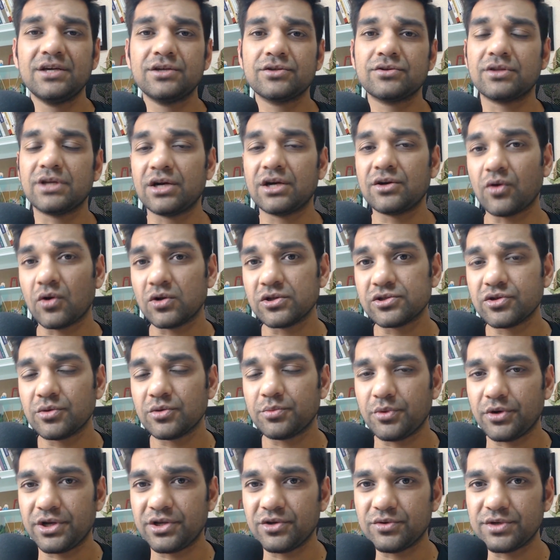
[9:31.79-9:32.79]
So that also
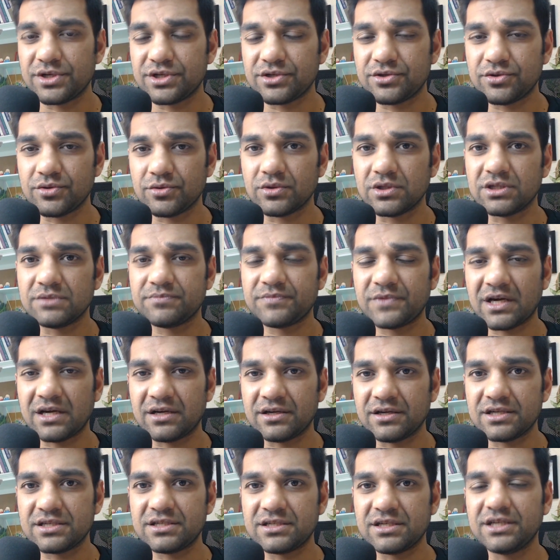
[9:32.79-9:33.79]
put you into a
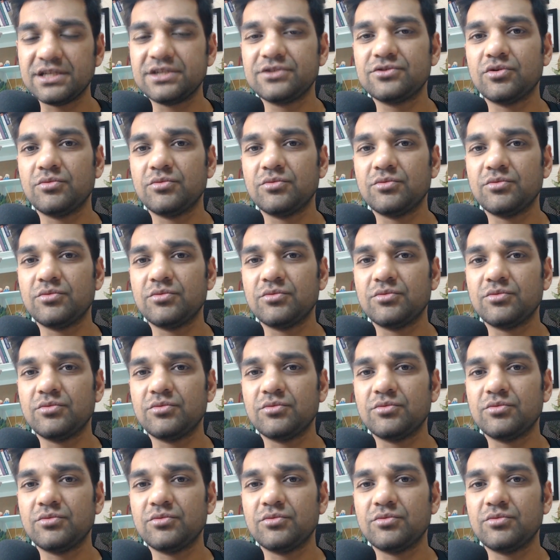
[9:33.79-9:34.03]
hunger state.